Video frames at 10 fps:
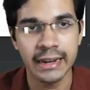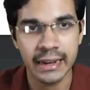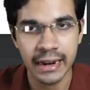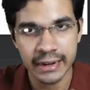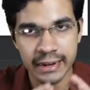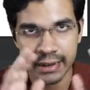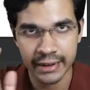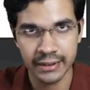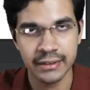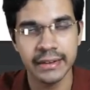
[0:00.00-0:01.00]

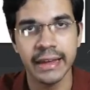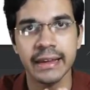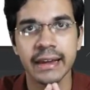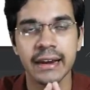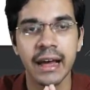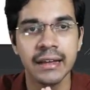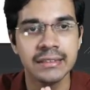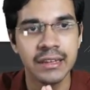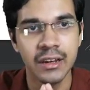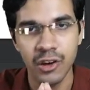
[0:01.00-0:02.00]
container, like a
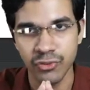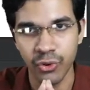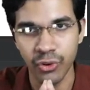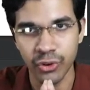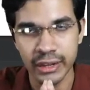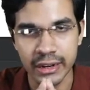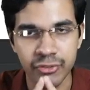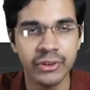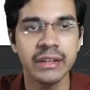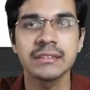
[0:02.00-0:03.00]
class, for
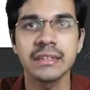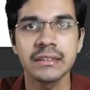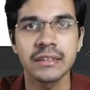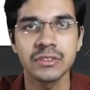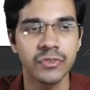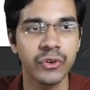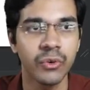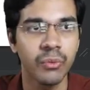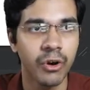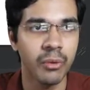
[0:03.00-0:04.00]
referencing this
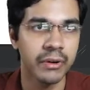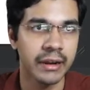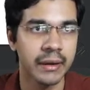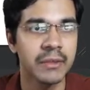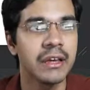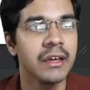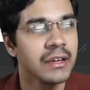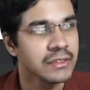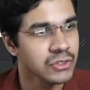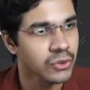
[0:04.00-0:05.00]
view properly.
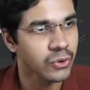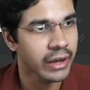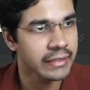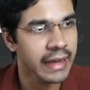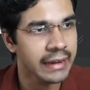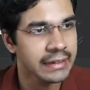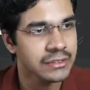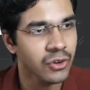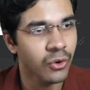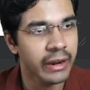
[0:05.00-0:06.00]
So that
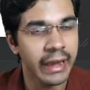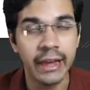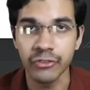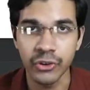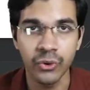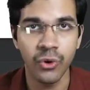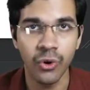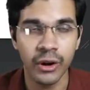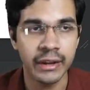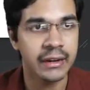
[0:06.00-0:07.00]
is called a view
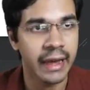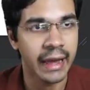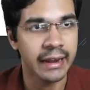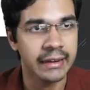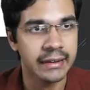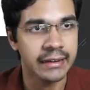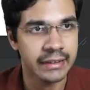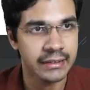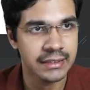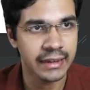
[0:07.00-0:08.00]
holder, and
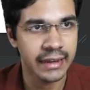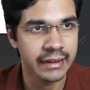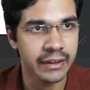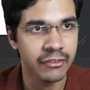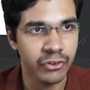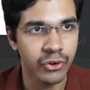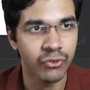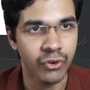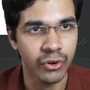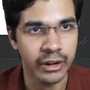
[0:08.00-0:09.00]
let us create a
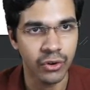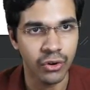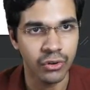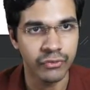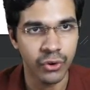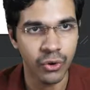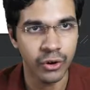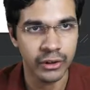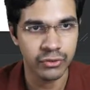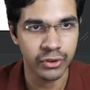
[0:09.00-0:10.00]
view
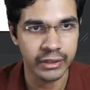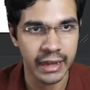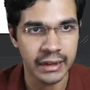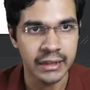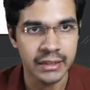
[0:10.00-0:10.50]
holder for that.